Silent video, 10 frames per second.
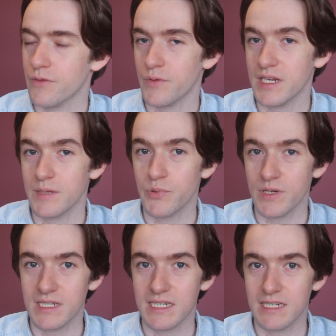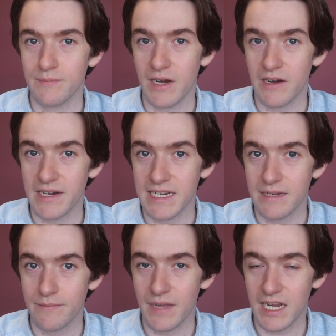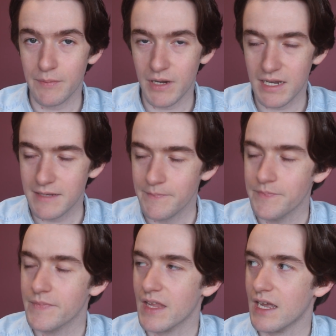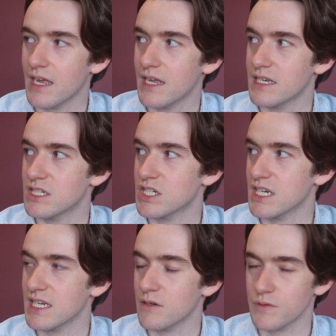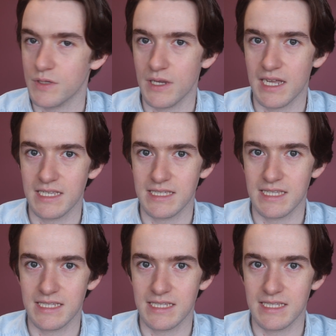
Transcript: 3D printed Mary Magpie, And she also has the